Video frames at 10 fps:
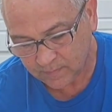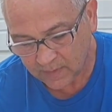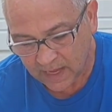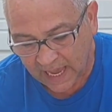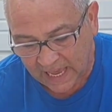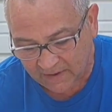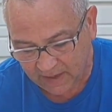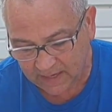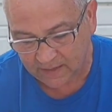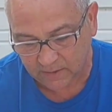I have
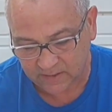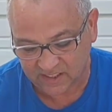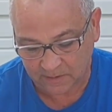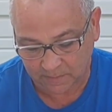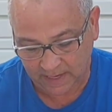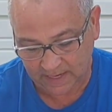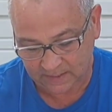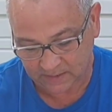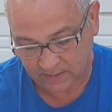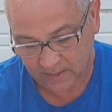had dogs in the past
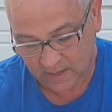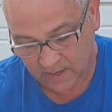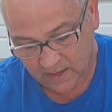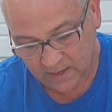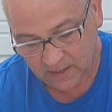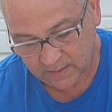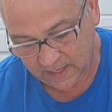that